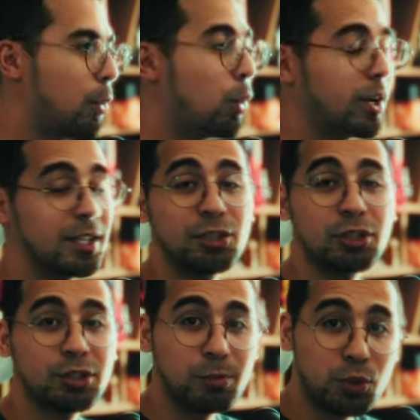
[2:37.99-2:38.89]
We're gonna
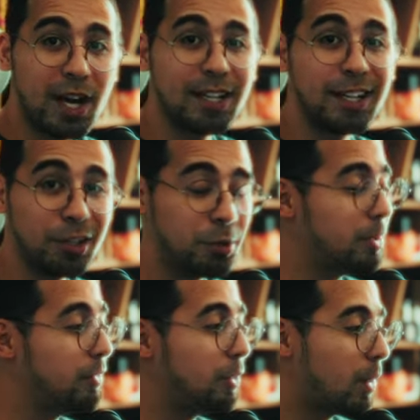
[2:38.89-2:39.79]
just subtract a little
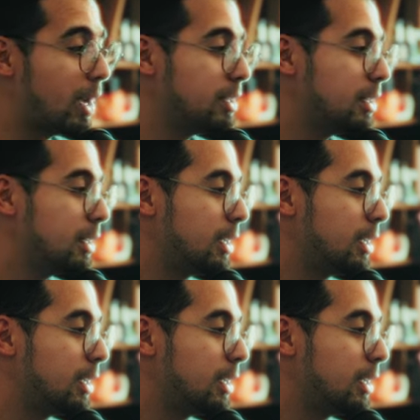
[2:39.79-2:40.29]
bit of the red,